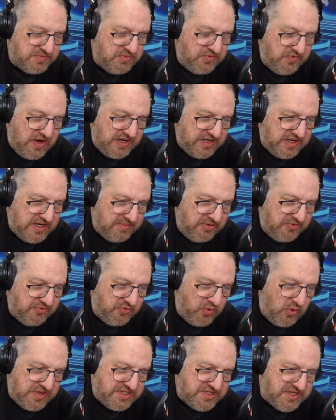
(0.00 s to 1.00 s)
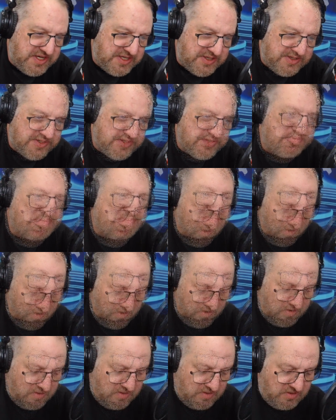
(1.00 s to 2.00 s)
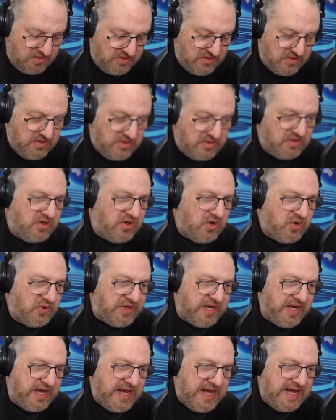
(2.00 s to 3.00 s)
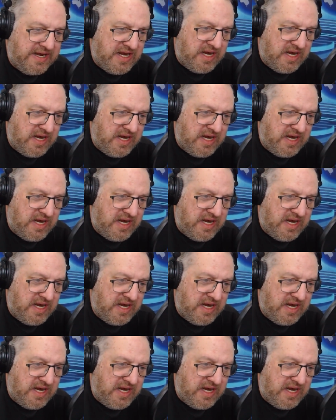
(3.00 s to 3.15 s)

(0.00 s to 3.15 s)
move on to number 46. Okay,